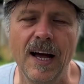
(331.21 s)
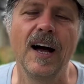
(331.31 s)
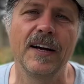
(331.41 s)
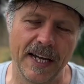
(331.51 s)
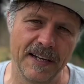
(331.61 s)

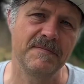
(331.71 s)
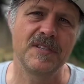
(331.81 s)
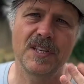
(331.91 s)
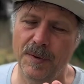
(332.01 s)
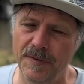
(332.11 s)
Okay,
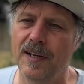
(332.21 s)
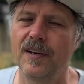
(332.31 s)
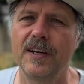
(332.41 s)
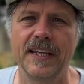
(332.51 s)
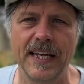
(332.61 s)
so we've had a
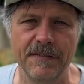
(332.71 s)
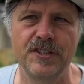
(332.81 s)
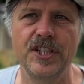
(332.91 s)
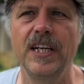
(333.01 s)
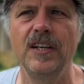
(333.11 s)
look at the
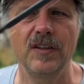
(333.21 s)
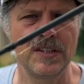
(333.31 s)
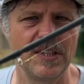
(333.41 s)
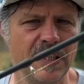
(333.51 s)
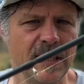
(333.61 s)
FG
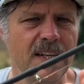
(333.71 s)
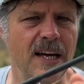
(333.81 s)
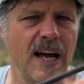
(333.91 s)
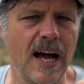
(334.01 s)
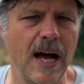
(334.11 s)
knot.
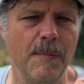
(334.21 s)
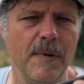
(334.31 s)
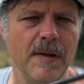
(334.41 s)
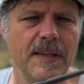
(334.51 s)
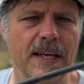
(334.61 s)
The
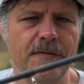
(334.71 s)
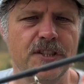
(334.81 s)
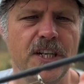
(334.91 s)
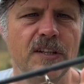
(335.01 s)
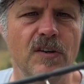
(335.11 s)

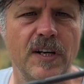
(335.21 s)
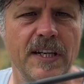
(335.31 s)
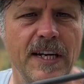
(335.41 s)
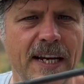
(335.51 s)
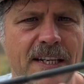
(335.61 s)
FG knot
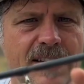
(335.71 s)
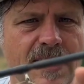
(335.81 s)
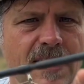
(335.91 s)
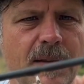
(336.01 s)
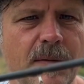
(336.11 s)
connects
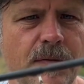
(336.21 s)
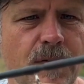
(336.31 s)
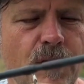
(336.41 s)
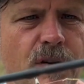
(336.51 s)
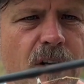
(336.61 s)
the
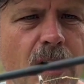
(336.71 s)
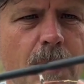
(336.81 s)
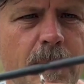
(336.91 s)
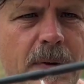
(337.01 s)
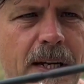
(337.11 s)

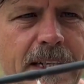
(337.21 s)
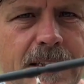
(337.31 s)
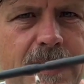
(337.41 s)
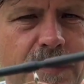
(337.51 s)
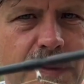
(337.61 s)
fluorocarbon
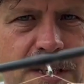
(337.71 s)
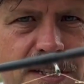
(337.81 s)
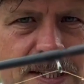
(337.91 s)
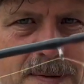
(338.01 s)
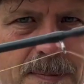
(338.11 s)
leader, which
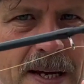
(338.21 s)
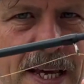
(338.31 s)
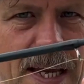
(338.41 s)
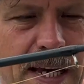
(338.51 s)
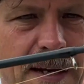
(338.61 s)
is this bit
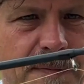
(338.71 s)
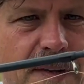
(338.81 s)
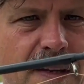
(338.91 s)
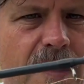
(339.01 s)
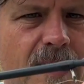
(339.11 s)
here,
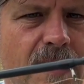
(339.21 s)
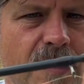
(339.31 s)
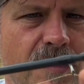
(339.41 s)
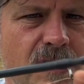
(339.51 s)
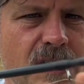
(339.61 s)

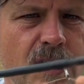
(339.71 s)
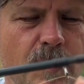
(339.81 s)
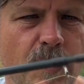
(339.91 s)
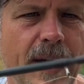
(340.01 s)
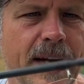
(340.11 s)
to your
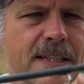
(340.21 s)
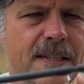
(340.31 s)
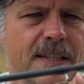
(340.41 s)
braid.